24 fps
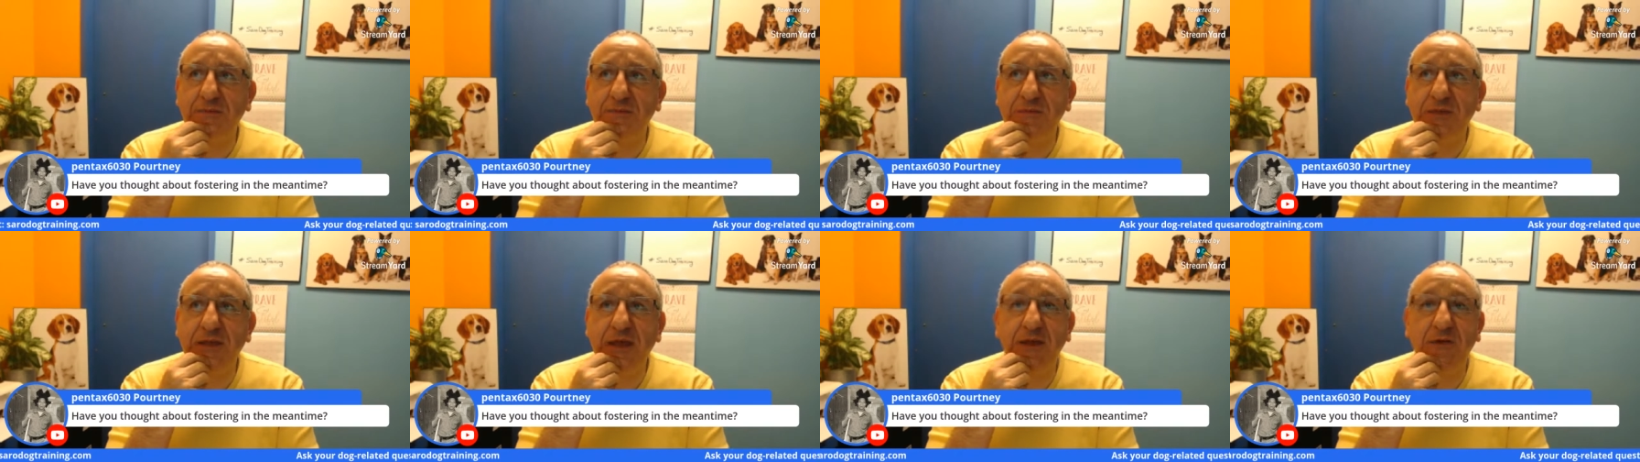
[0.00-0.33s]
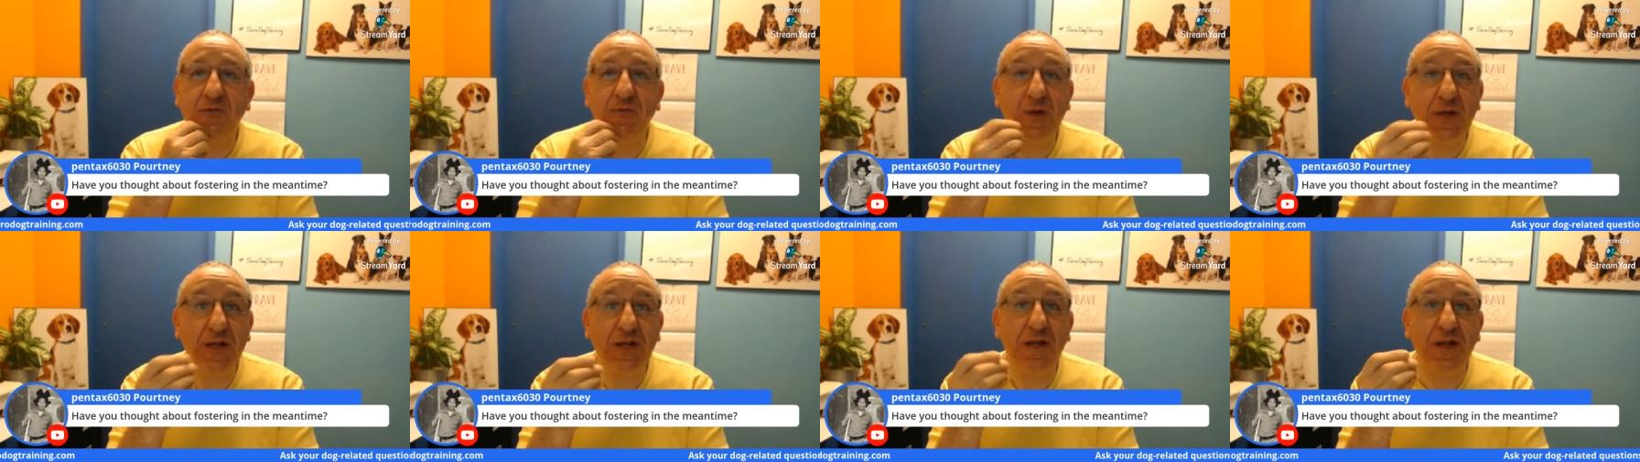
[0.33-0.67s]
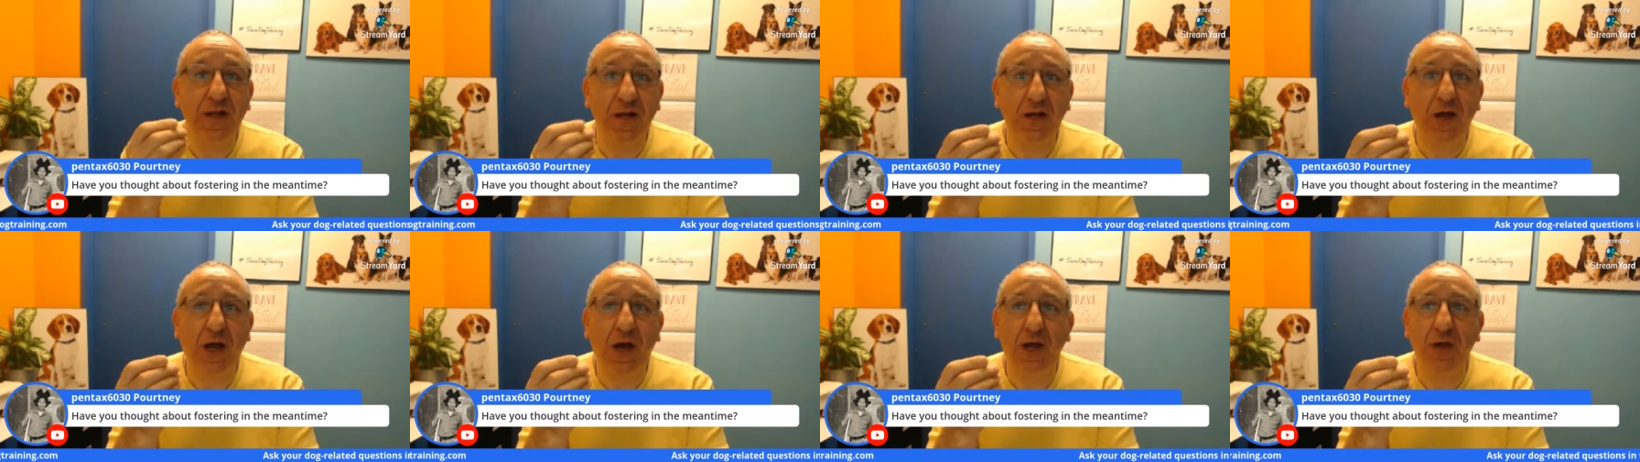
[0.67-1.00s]
they will
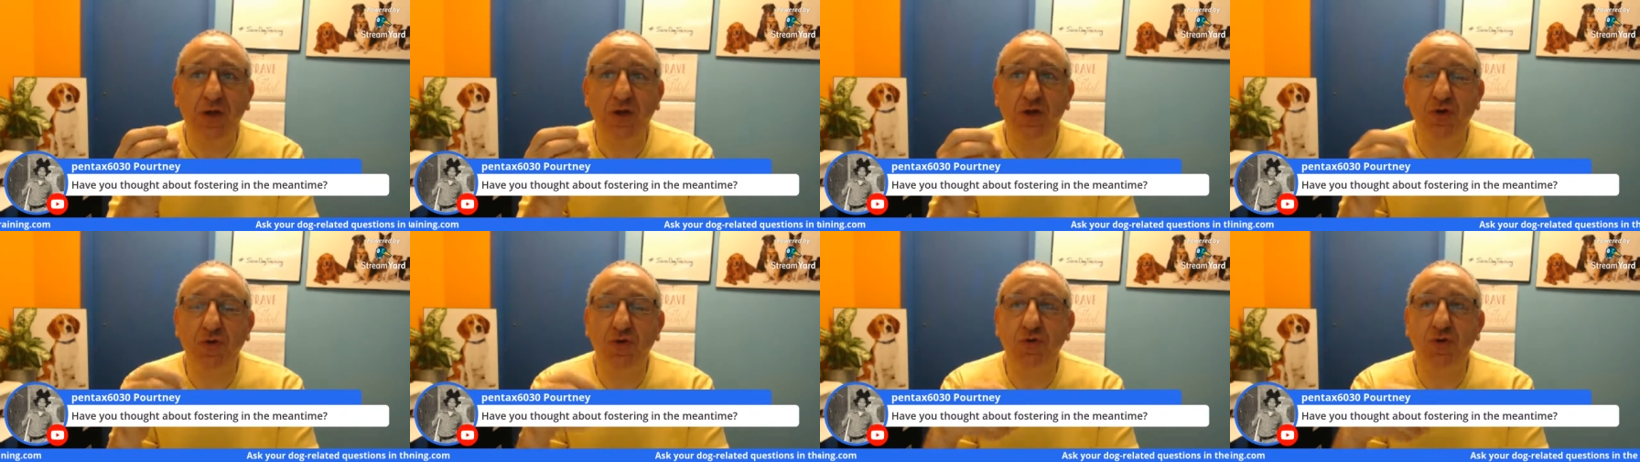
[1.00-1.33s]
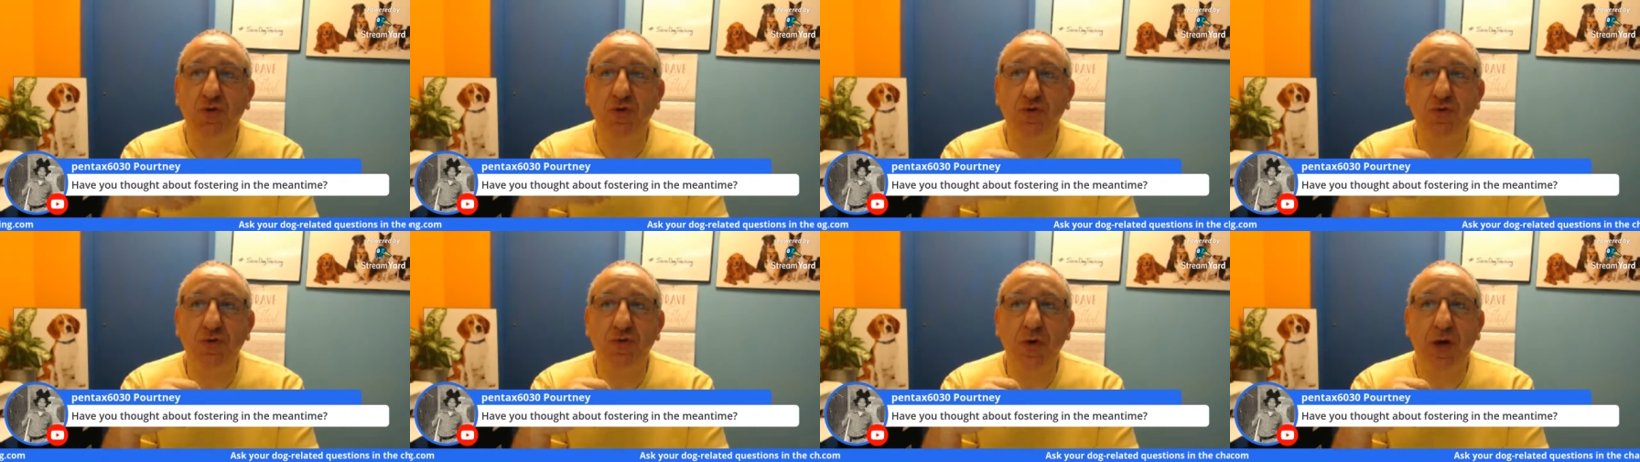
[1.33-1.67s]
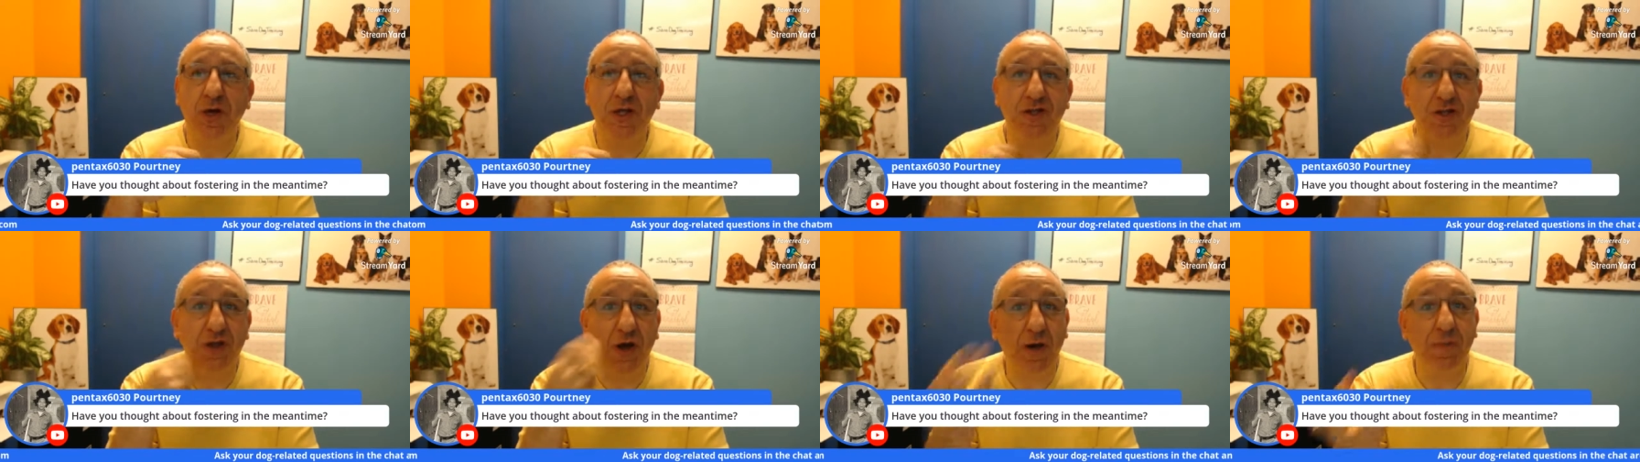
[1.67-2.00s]
allow you to
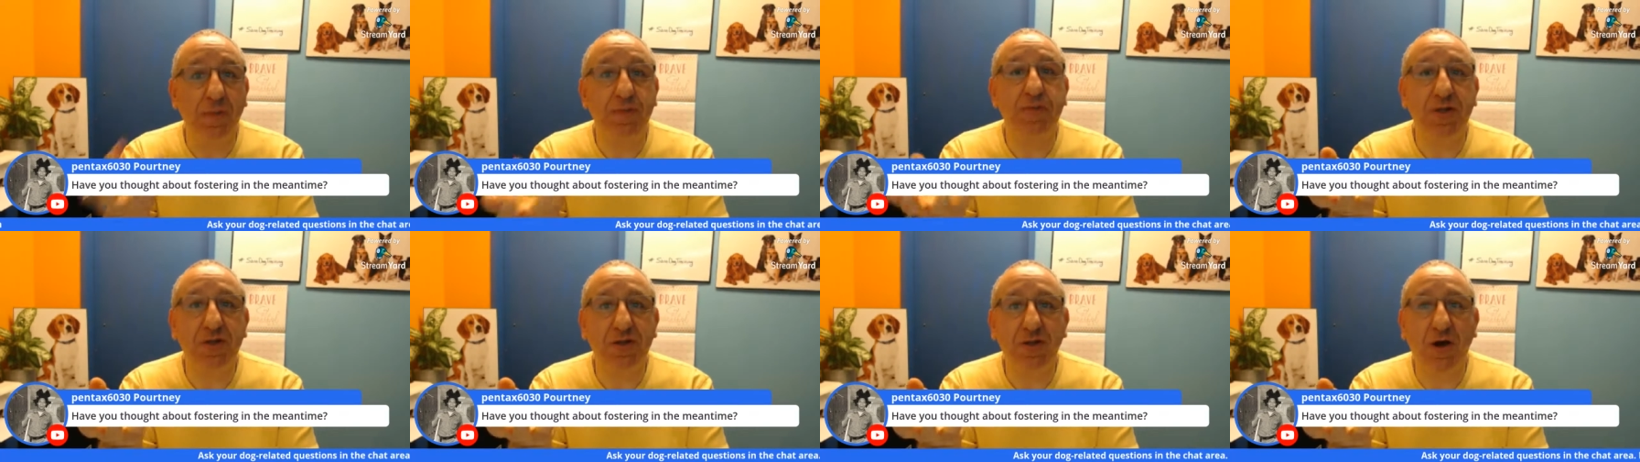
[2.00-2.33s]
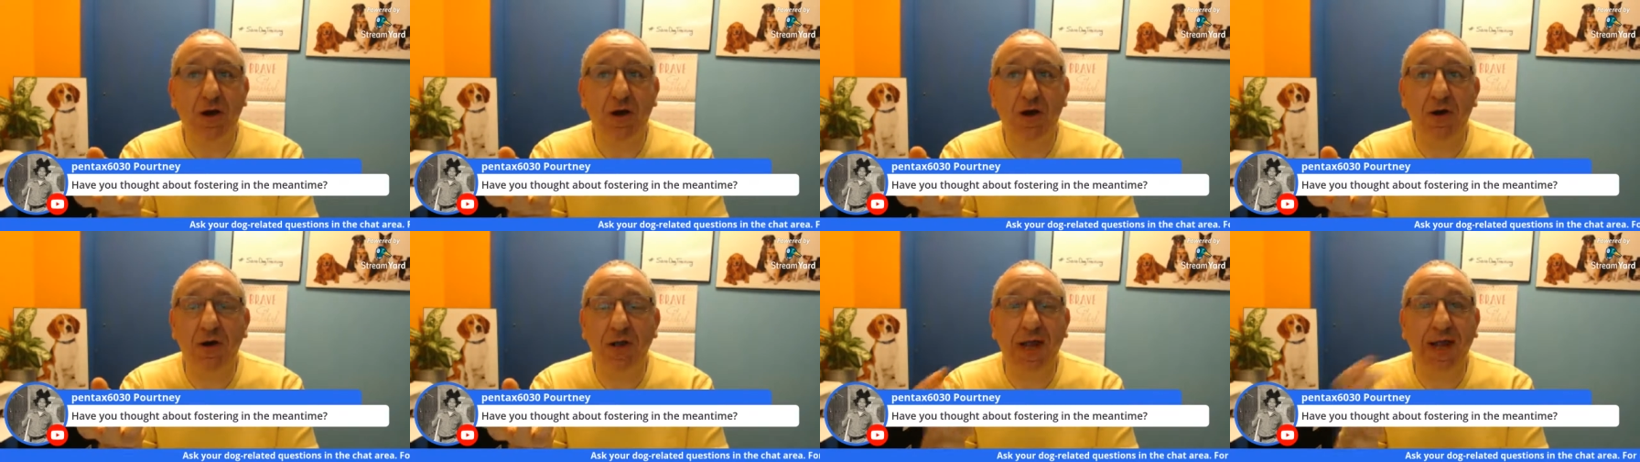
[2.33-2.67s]
adopt the dog,